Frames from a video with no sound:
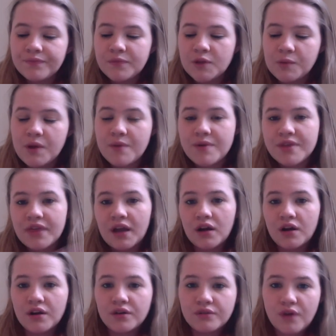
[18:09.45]
We were
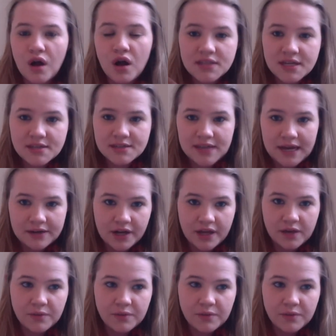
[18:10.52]
there all day Saturday.